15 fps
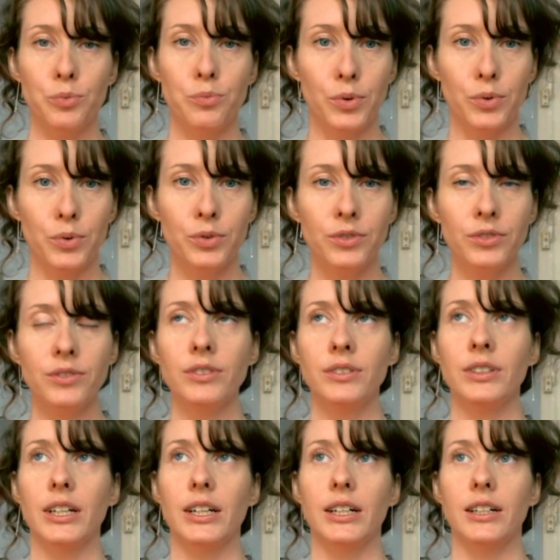
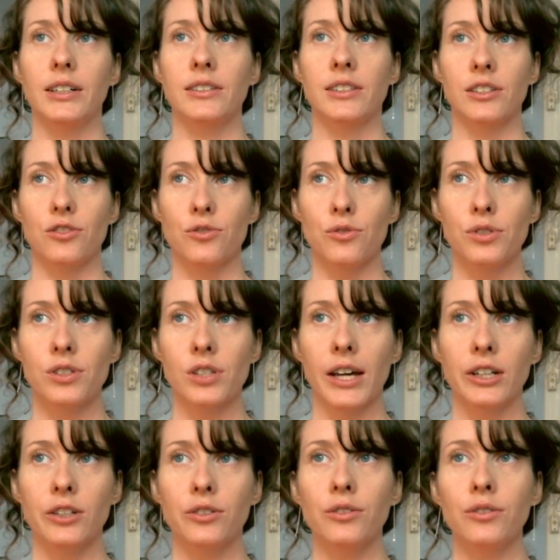moon and this new
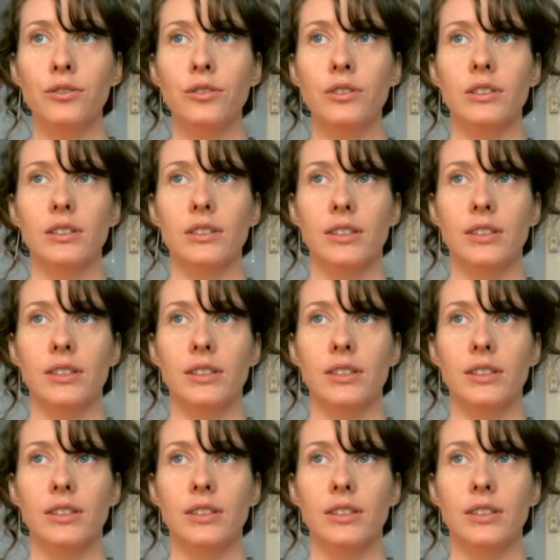cycle,